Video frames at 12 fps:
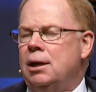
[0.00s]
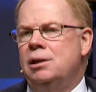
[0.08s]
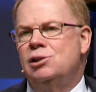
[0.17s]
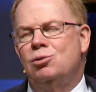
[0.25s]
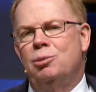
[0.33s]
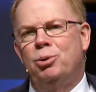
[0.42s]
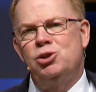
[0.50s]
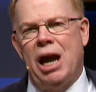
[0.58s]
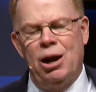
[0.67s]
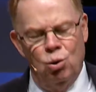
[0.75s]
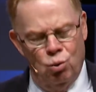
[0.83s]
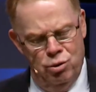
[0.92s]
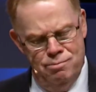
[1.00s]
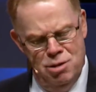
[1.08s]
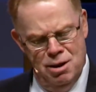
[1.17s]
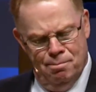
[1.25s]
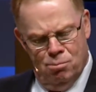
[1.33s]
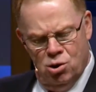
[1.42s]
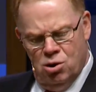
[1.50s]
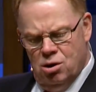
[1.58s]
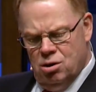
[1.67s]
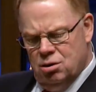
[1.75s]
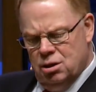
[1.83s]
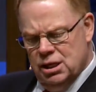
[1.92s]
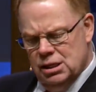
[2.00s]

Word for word: you say, well, preacher, I don't remember.